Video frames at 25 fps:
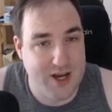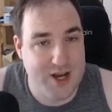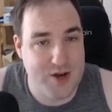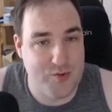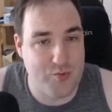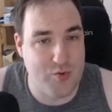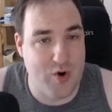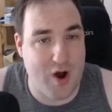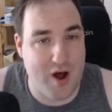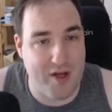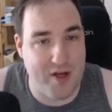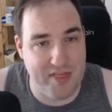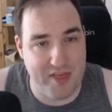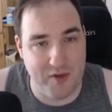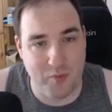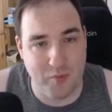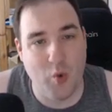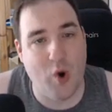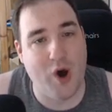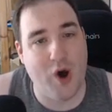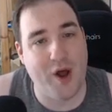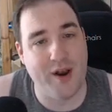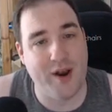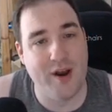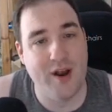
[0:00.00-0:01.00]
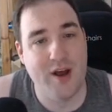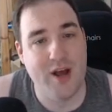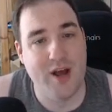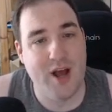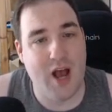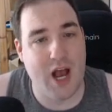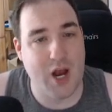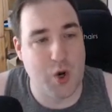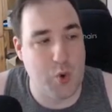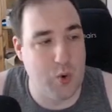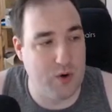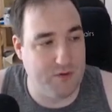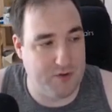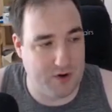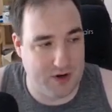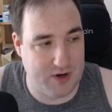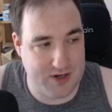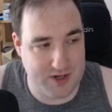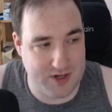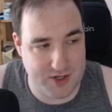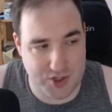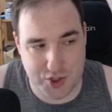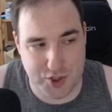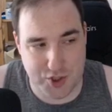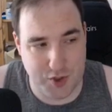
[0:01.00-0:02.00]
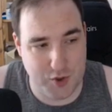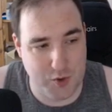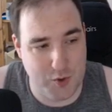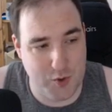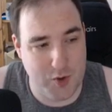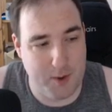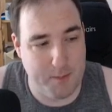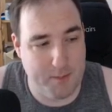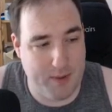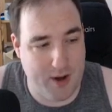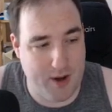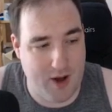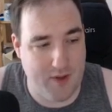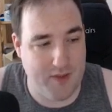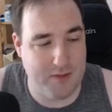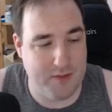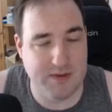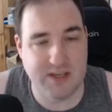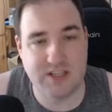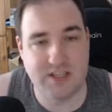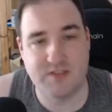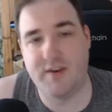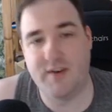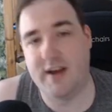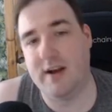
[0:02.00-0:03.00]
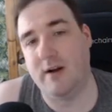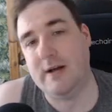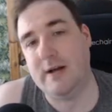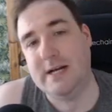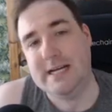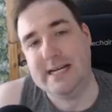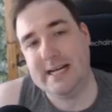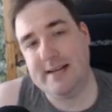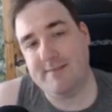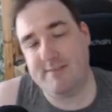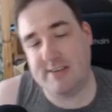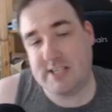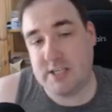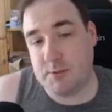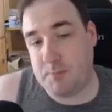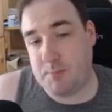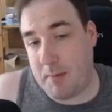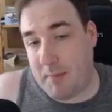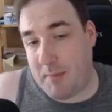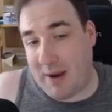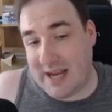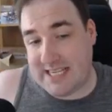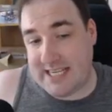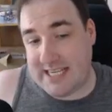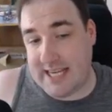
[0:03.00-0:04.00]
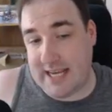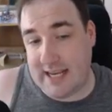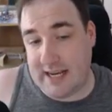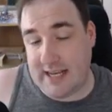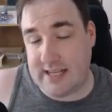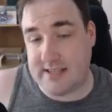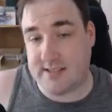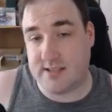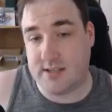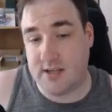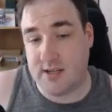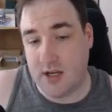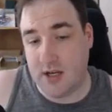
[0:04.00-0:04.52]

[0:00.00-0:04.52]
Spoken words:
rather than one equivalent to part of the Mistveil. This has been my tier list.